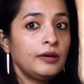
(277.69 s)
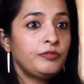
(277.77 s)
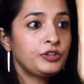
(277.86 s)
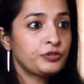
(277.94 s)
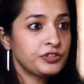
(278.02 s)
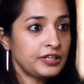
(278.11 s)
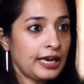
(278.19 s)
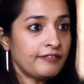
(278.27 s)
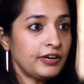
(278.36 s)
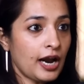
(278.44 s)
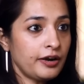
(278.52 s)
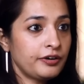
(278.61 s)
which was
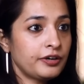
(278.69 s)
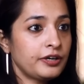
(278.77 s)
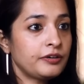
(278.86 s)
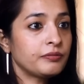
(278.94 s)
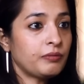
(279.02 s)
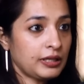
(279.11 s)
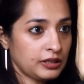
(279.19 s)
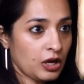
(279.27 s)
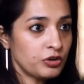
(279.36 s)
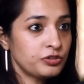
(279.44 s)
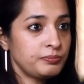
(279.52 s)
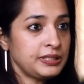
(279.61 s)
1100
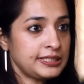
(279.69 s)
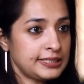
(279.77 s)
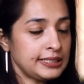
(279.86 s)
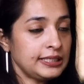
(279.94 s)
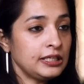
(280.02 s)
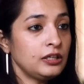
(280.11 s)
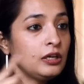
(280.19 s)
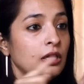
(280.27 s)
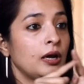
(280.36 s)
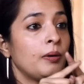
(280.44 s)
1000 bce